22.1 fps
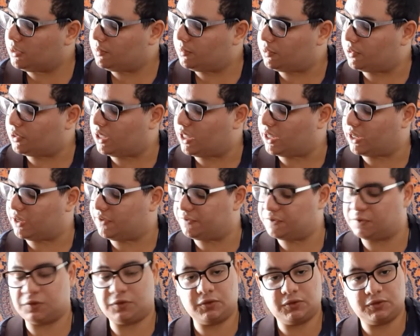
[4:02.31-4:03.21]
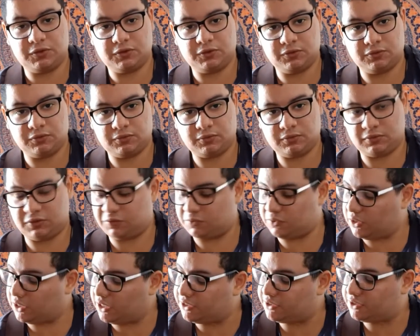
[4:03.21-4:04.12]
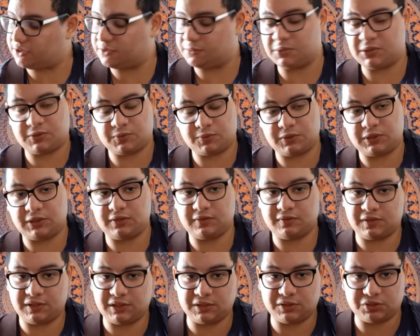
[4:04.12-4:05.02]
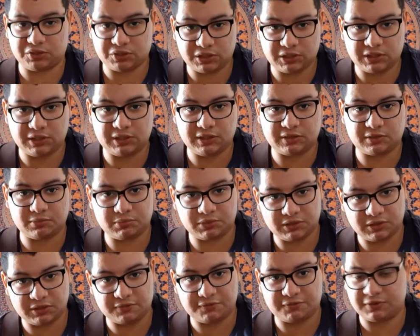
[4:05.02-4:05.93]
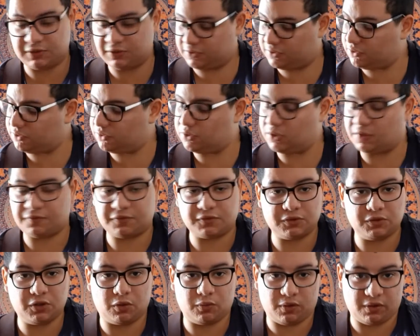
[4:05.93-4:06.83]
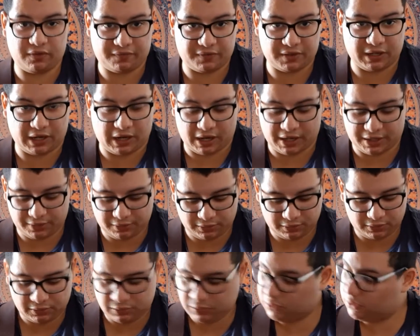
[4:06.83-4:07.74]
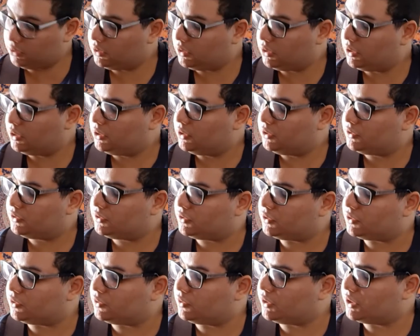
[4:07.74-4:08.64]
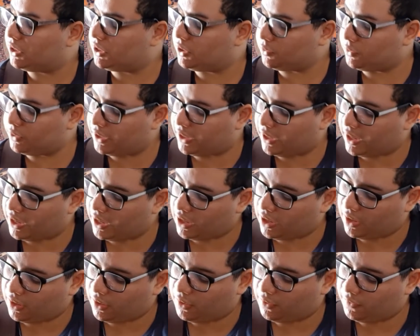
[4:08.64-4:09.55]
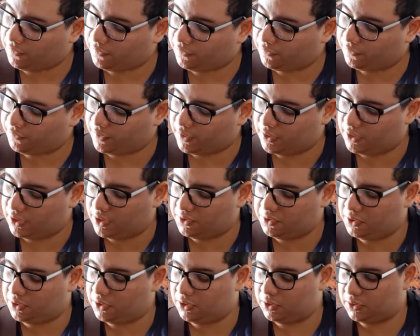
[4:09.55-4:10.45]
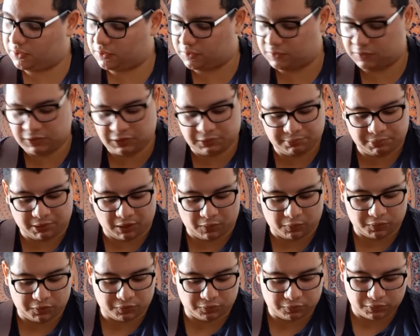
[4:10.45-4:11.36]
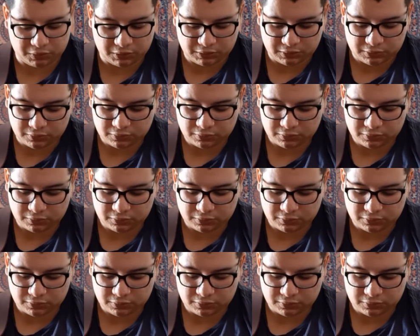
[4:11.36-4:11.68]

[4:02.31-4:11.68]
But like I've told you, the relation between D and G is a bit different, so you have to go 1 fret higher. So here we have another D power chord.